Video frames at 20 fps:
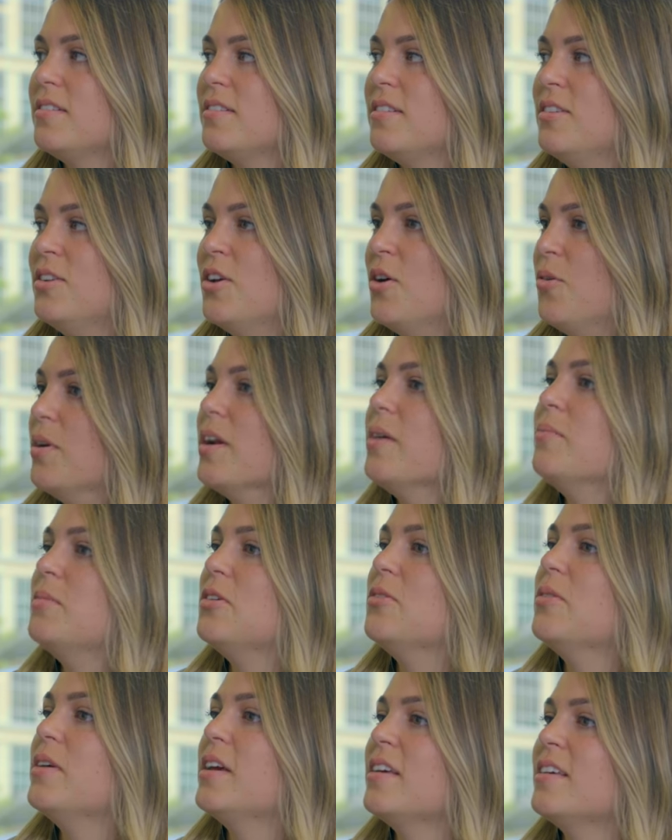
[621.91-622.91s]
know what I'm
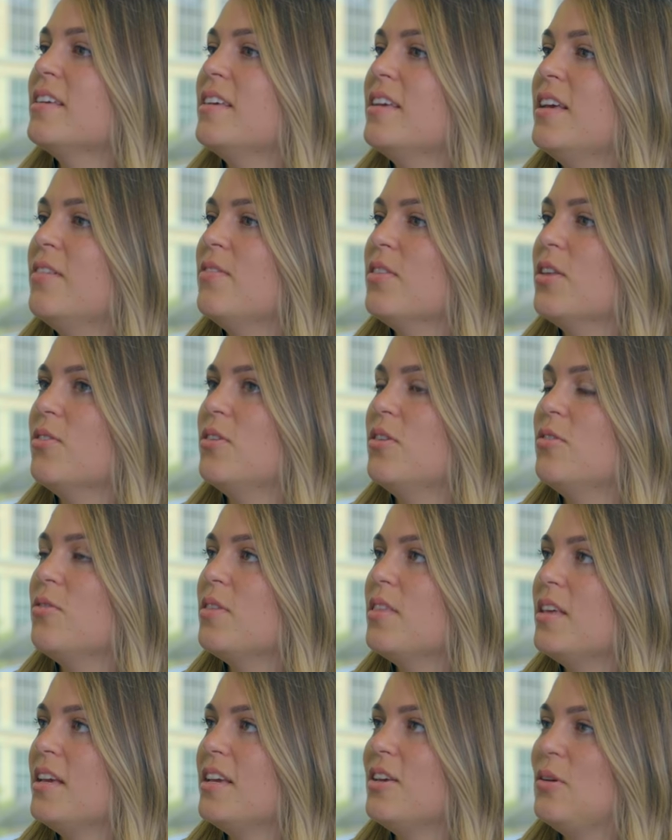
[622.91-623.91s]
doing, even though you
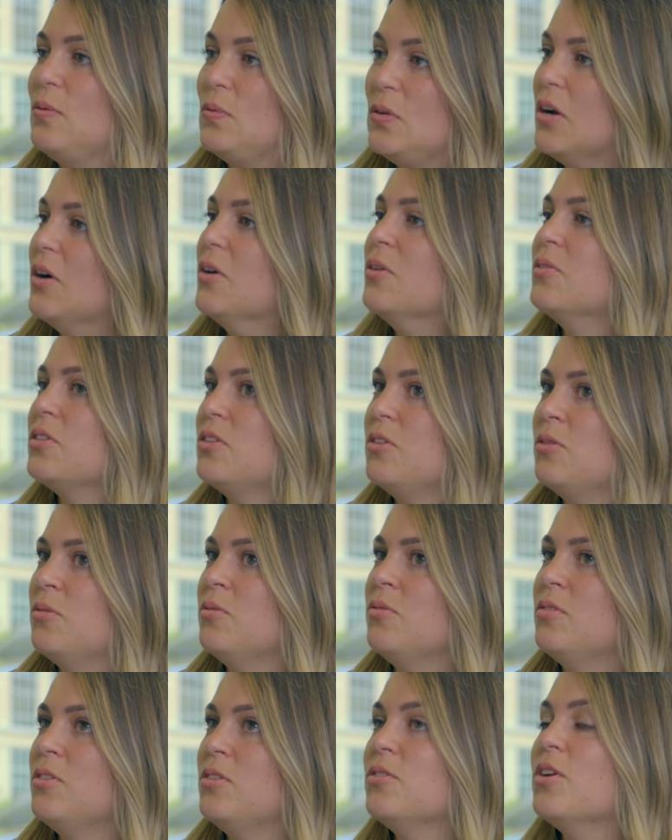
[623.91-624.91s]
think you don't.
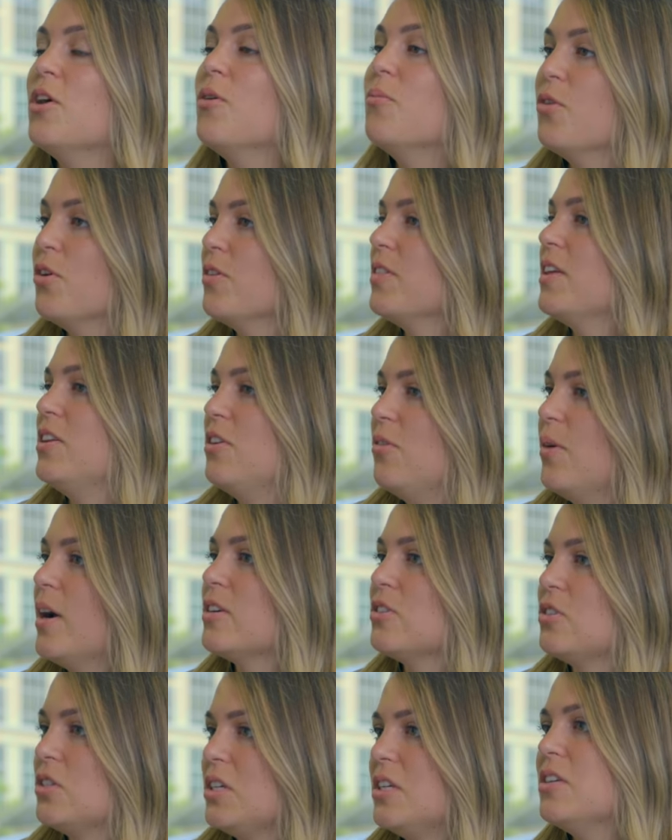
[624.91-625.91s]
You you know more than you actually